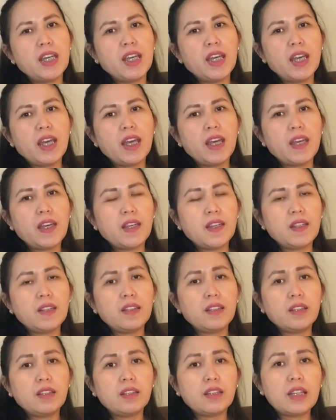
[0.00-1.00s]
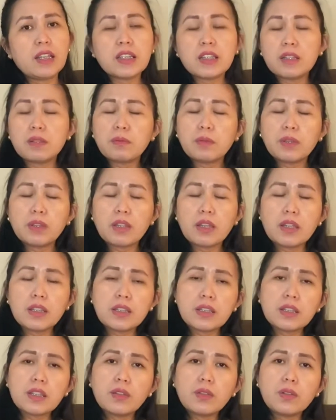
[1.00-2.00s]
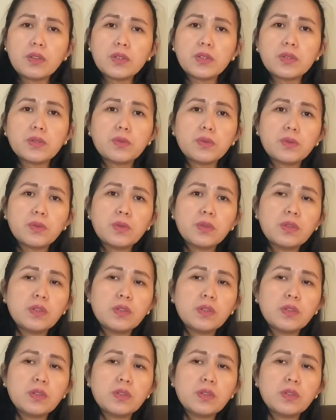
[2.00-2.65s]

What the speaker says: And that's also